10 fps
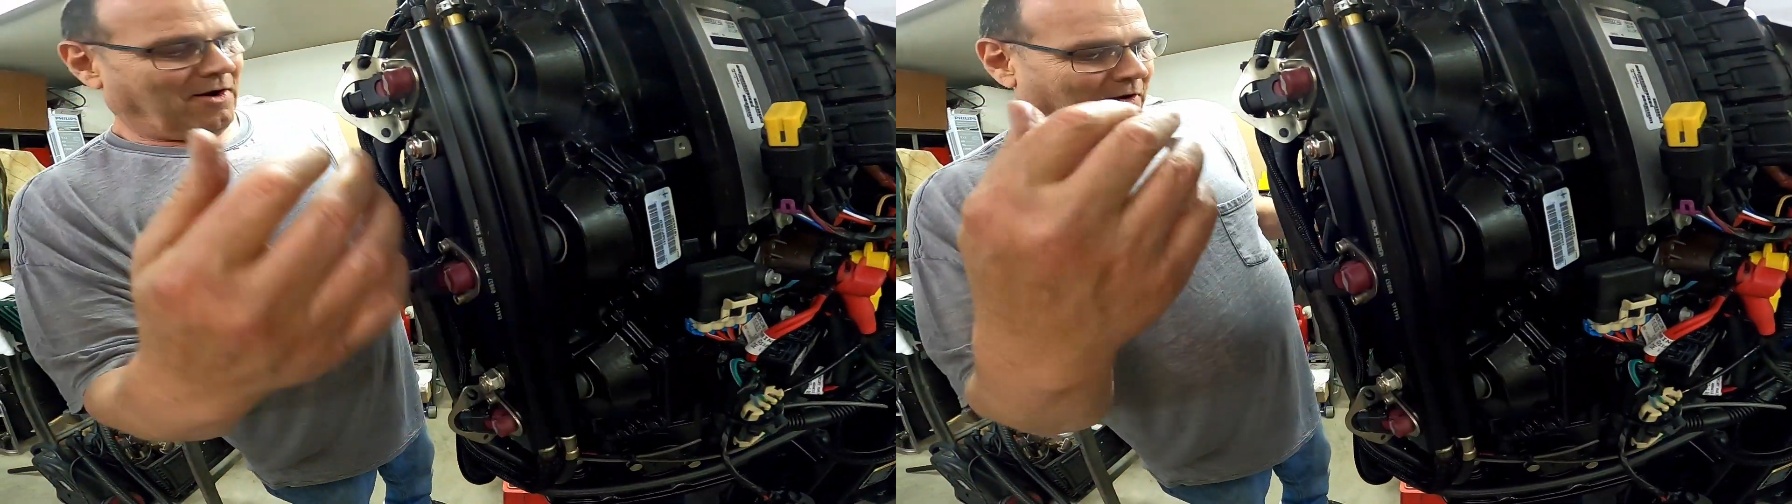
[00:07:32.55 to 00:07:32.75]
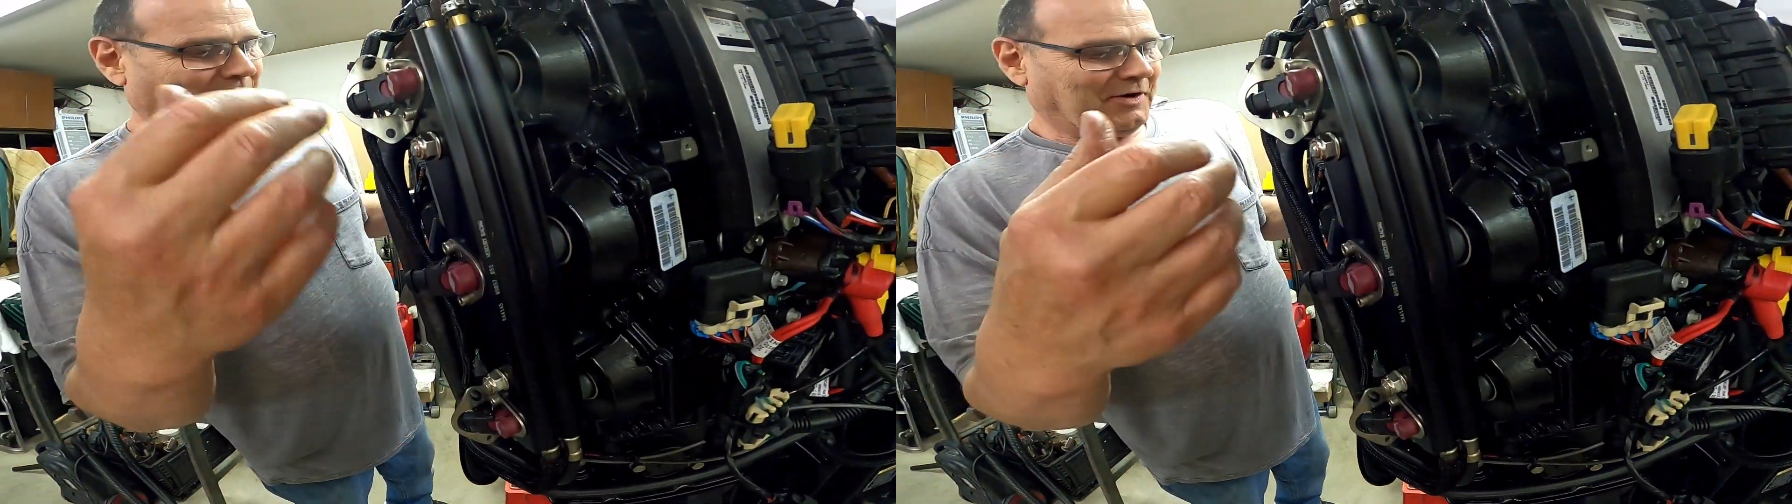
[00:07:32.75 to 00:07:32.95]

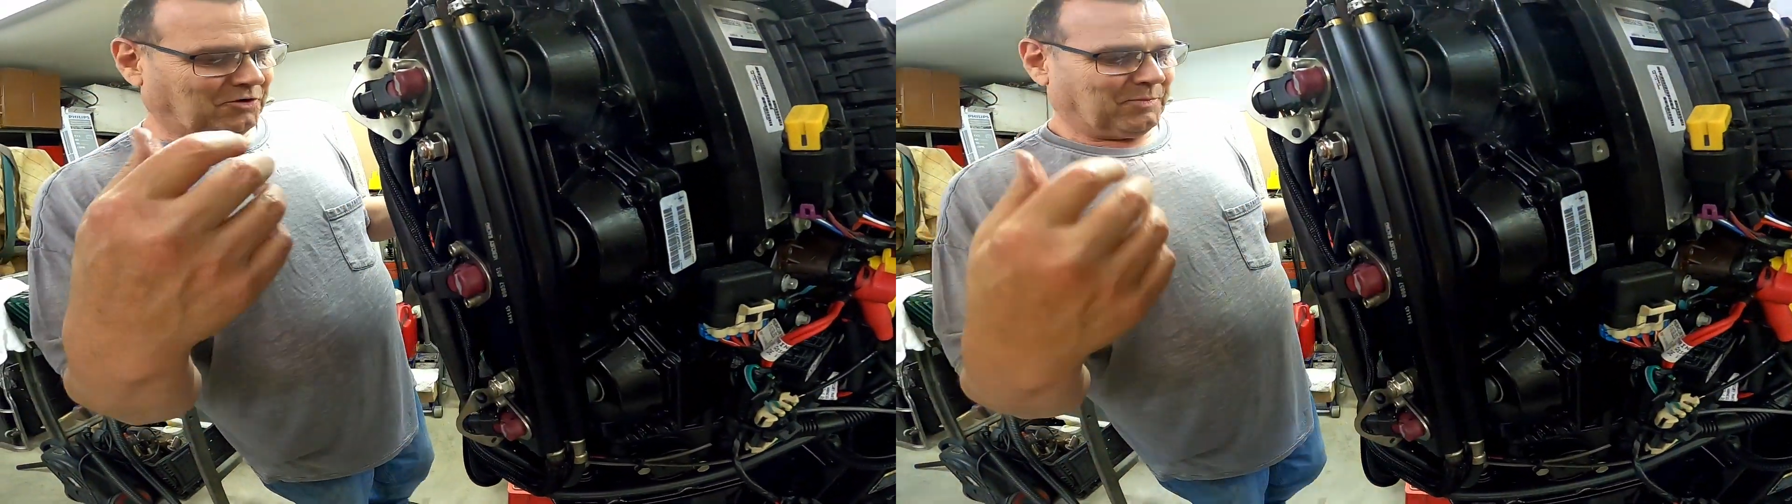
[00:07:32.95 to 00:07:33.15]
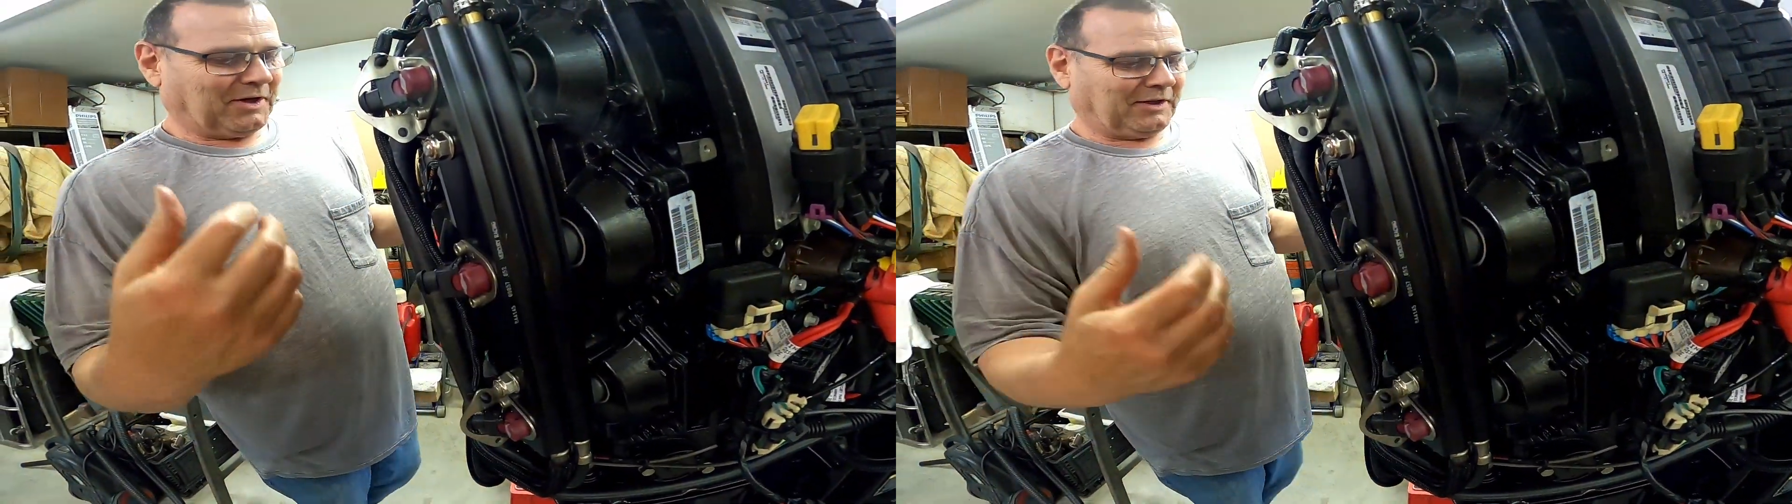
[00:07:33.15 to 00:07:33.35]
they all
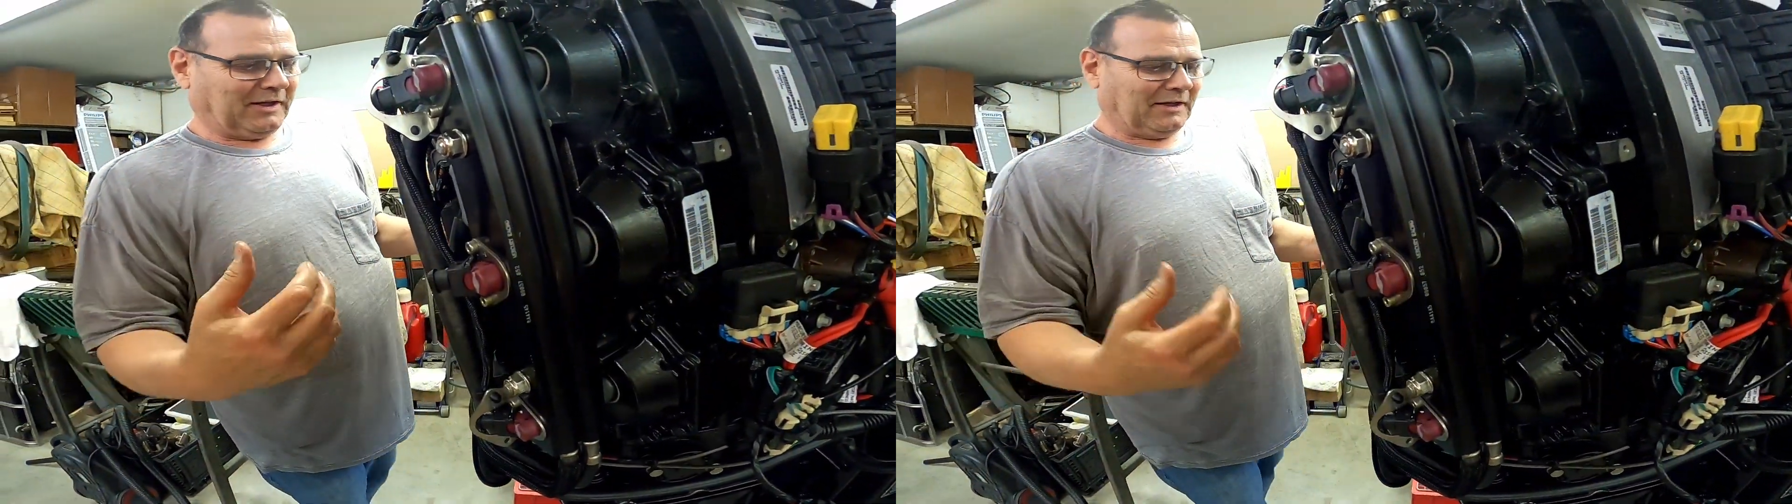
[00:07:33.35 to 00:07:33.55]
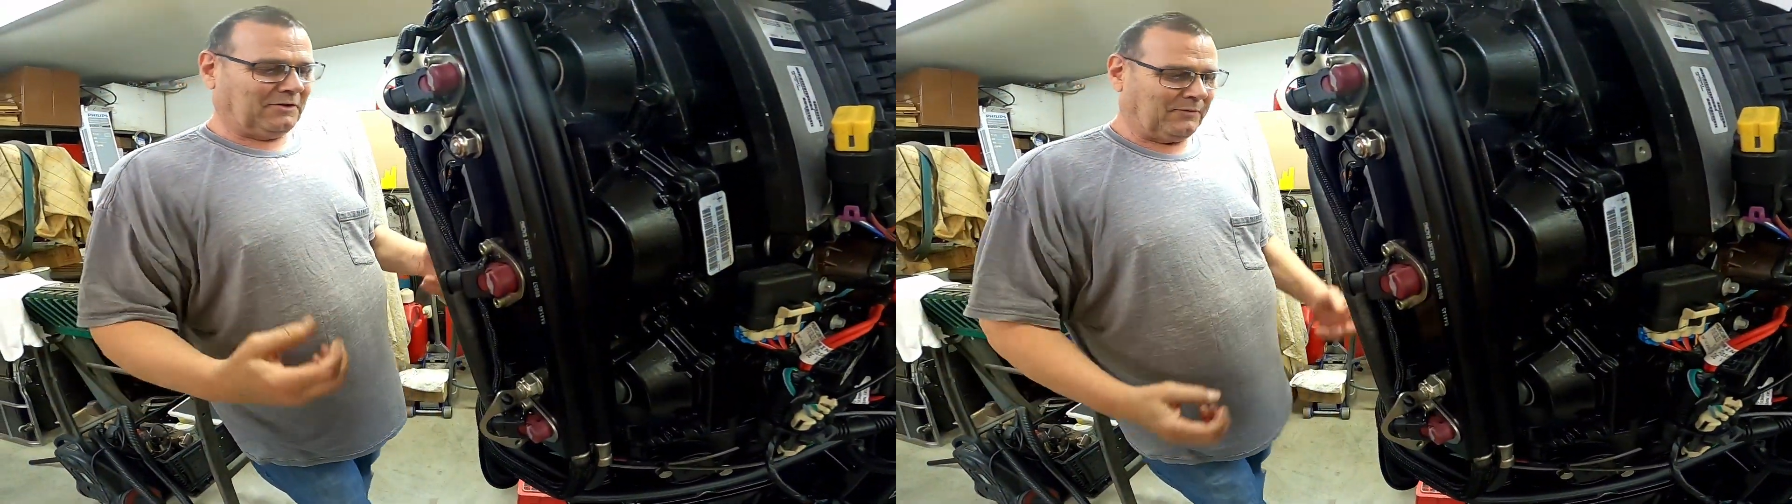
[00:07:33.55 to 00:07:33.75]
need to be
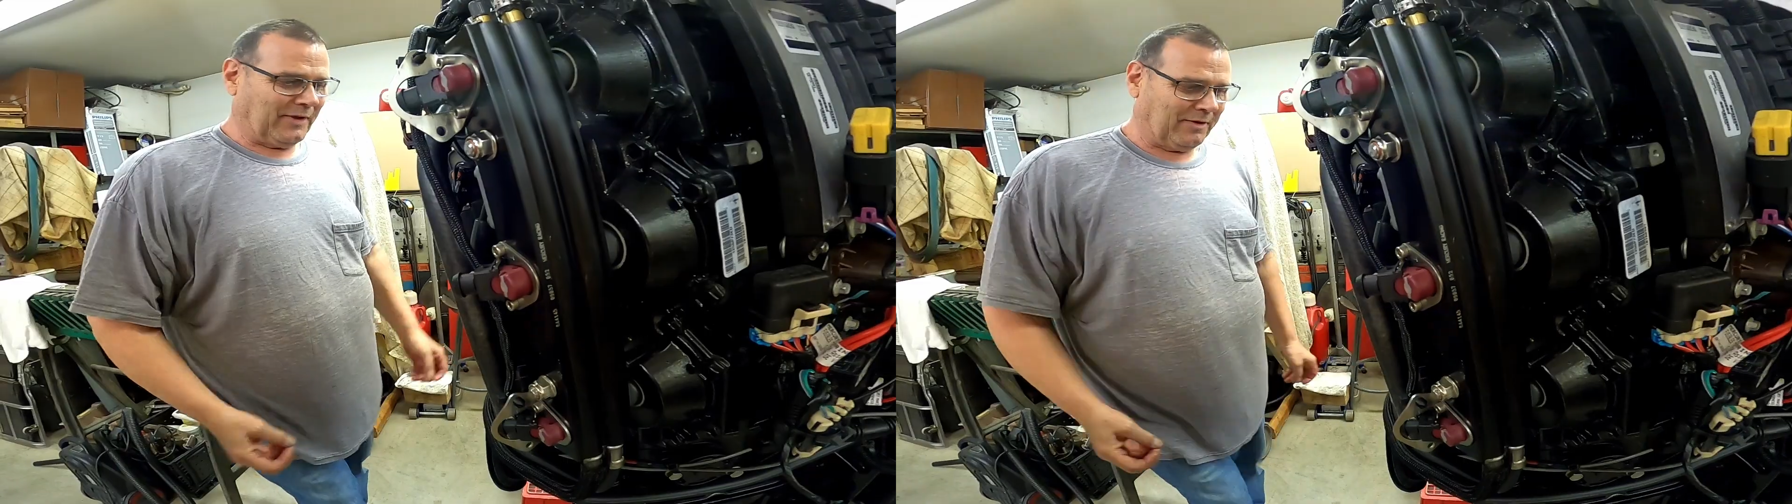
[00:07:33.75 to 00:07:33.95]
cleaned